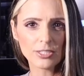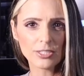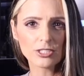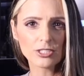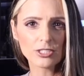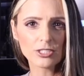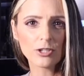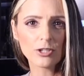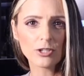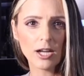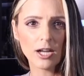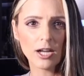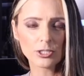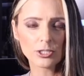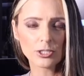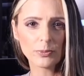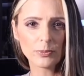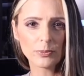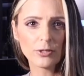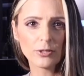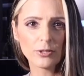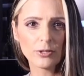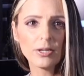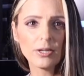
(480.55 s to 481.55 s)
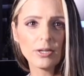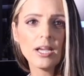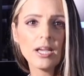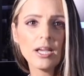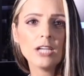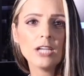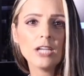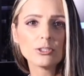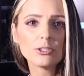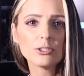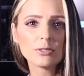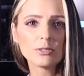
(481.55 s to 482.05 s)
to contribute
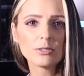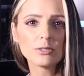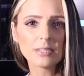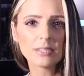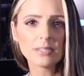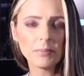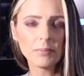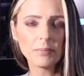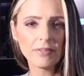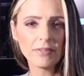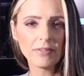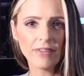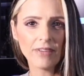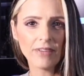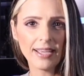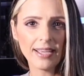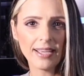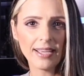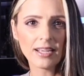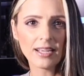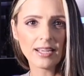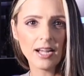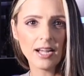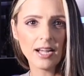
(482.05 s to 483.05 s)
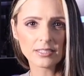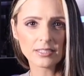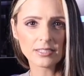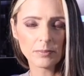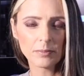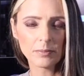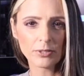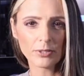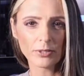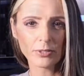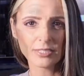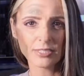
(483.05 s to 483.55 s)
to simplifying custom
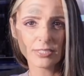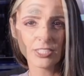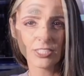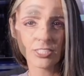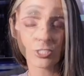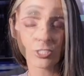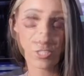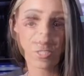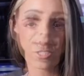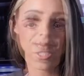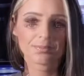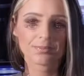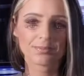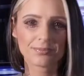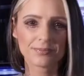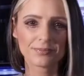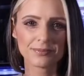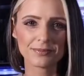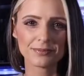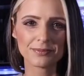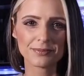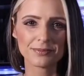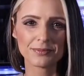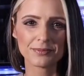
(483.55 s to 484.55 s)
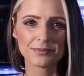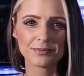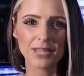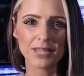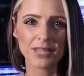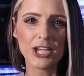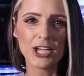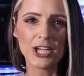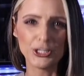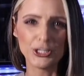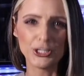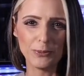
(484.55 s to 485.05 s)
procedures.
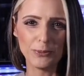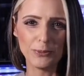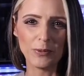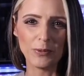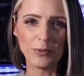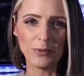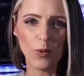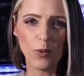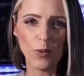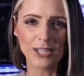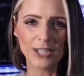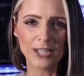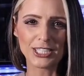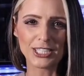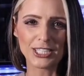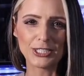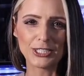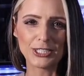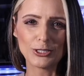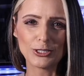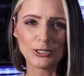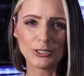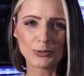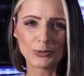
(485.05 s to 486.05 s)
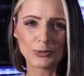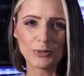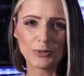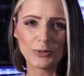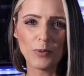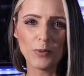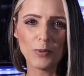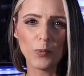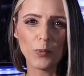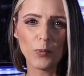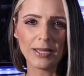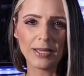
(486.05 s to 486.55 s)
You've been watching
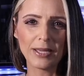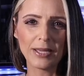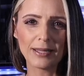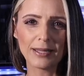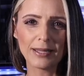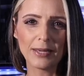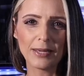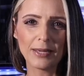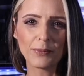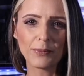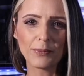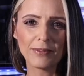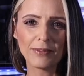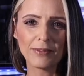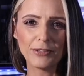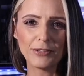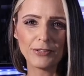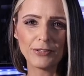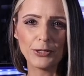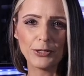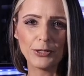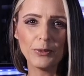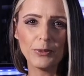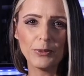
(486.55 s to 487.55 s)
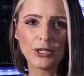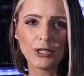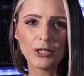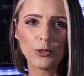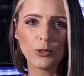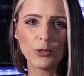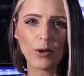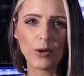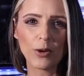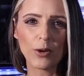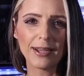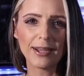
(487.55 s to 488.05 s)
Newsroom Weekly Review,
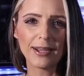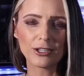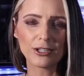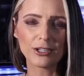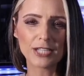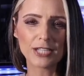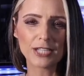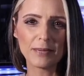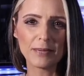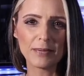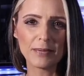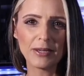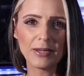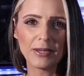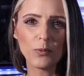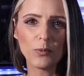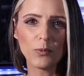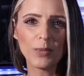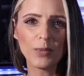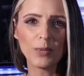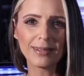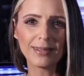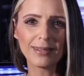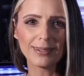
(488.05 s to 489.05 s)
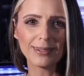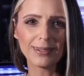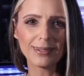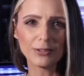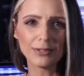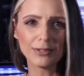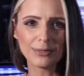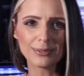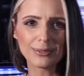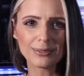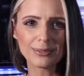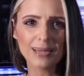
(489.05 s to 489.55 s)
your entertainment weekly
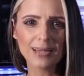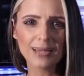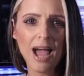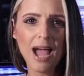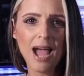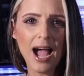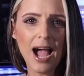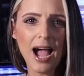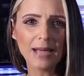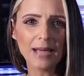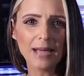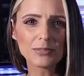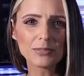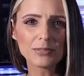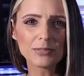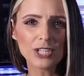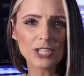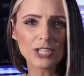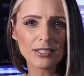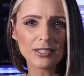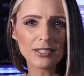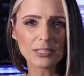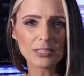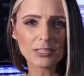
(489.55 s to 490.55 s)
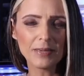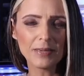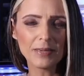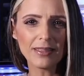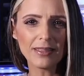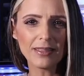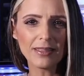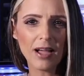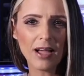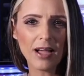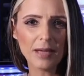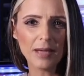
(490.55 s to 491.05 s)
news. I'm Chella Smith.
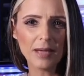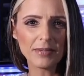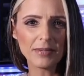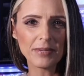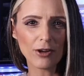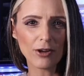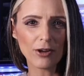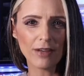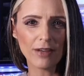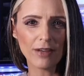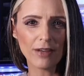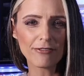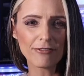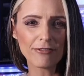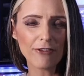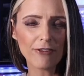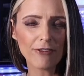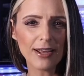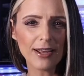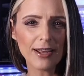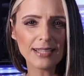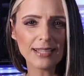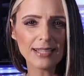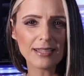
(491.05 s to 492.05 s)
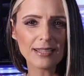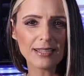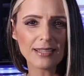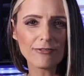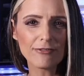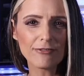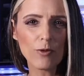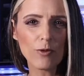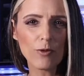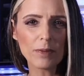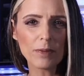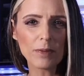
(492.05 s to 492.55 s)
I'm here on Fridays at
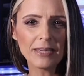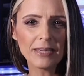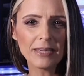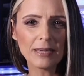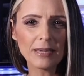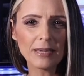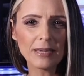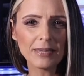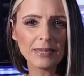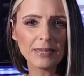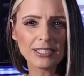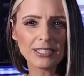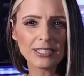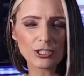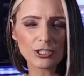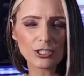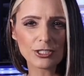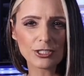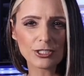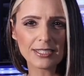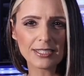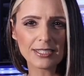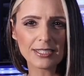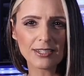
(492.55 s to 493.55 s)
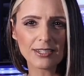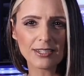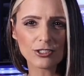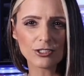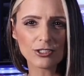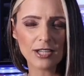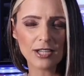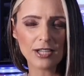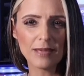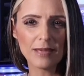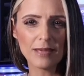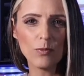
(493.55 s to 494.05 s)
4 p.m. Eastern Standard
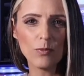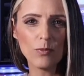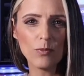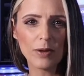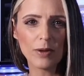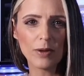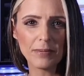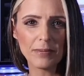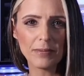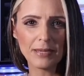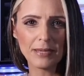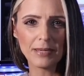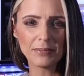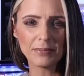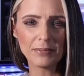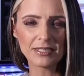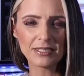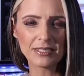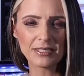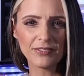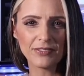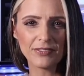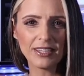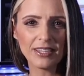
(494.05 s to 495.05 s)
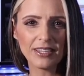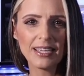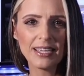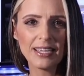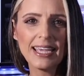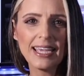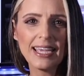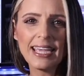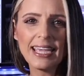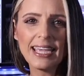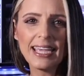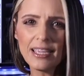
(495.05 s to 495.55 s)
Time, 1 p.m. Pacific.
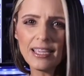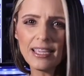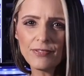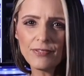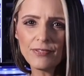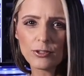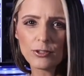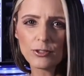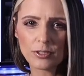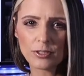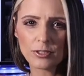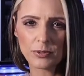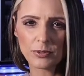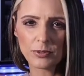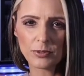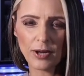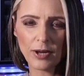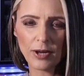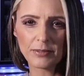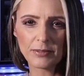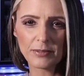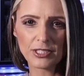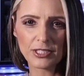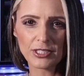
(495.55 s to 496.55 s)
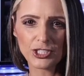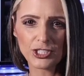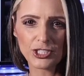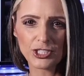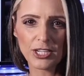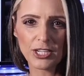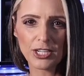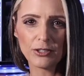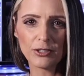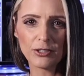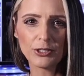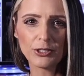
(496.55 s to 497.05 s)
If you subscribe to this
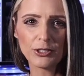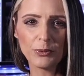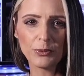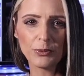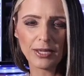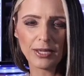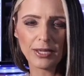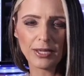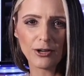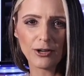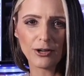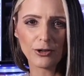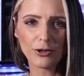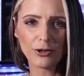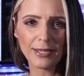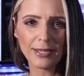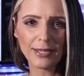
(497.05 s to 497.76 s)
channel, you will get early